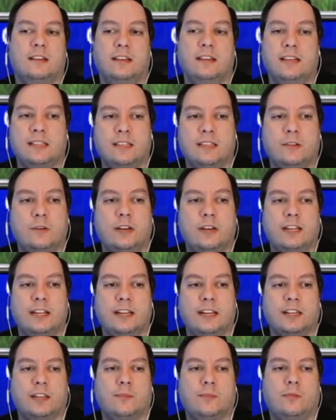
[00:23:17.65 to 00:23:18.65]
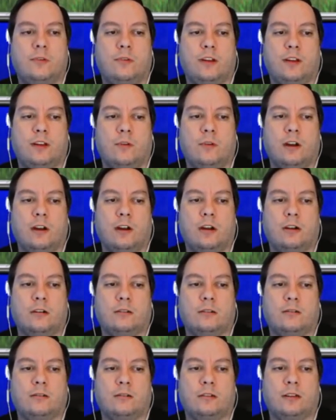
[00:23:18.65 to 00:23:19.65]
he is going to get to the point
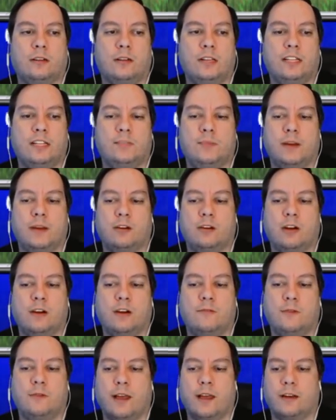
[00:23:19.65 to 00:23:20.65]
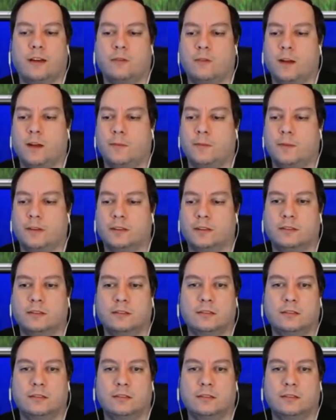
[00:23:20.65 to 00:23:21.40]
where he's better off without a weapon.